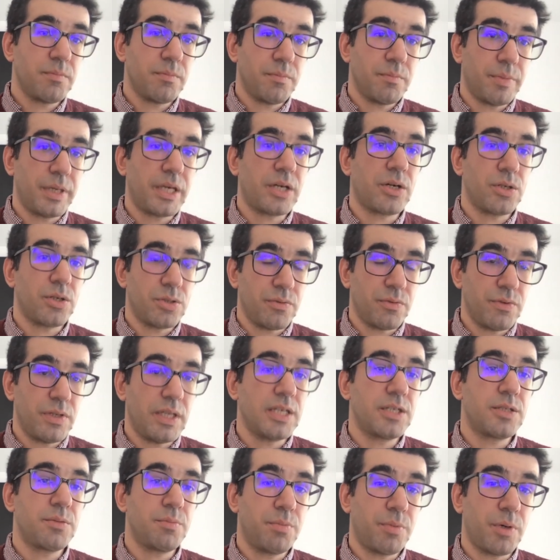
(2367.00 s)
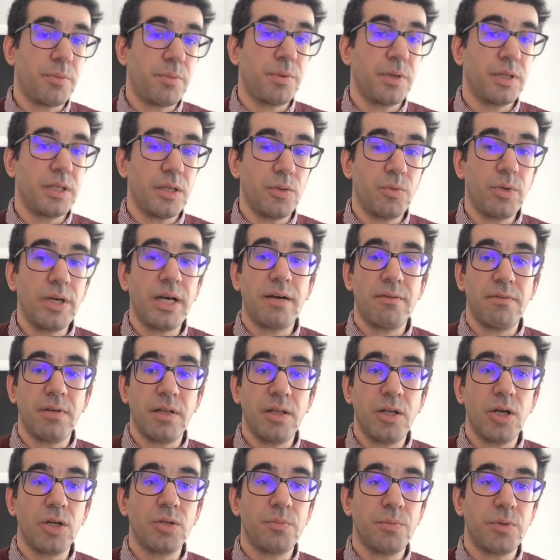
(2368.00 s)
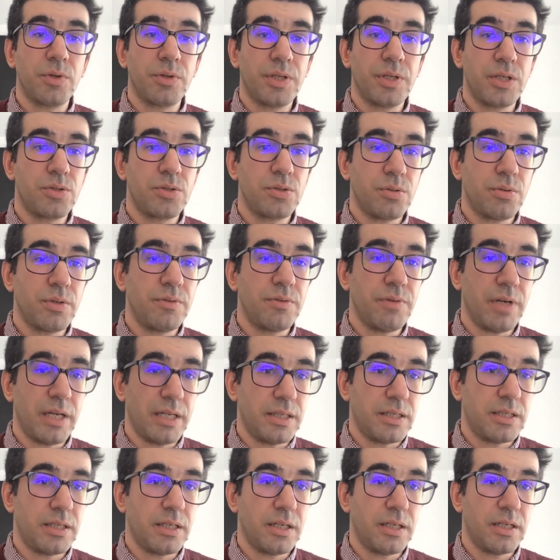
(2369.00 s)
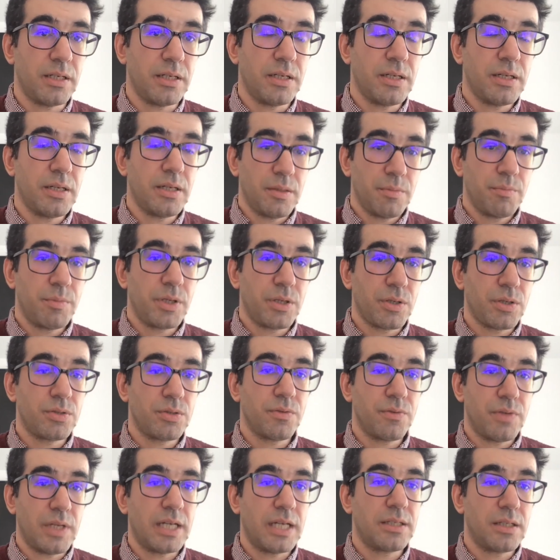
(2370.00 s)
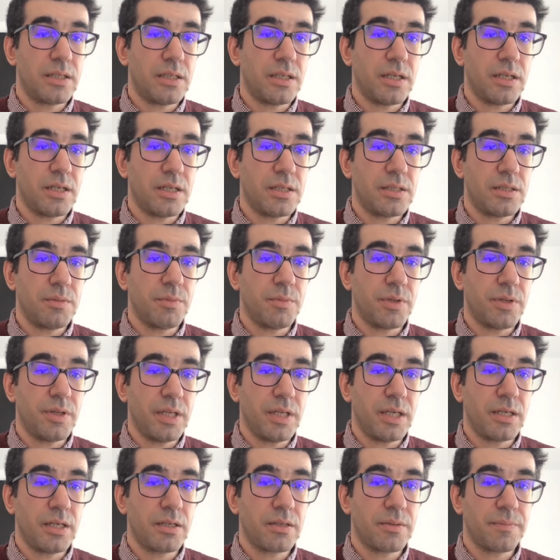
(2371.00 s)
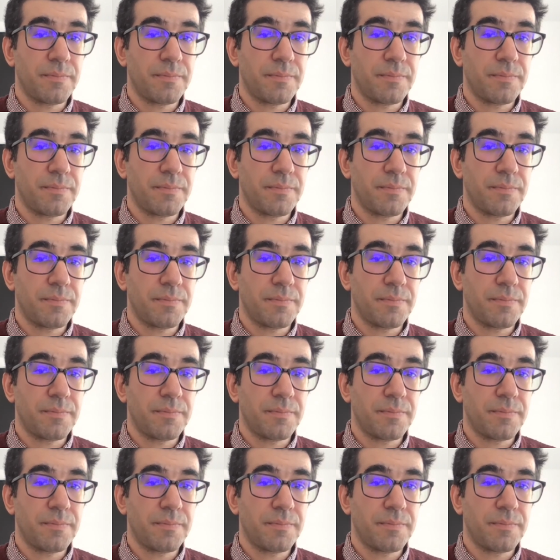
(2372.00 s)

because of this property we have a lot more things to invent uh, because of that uh, simple thing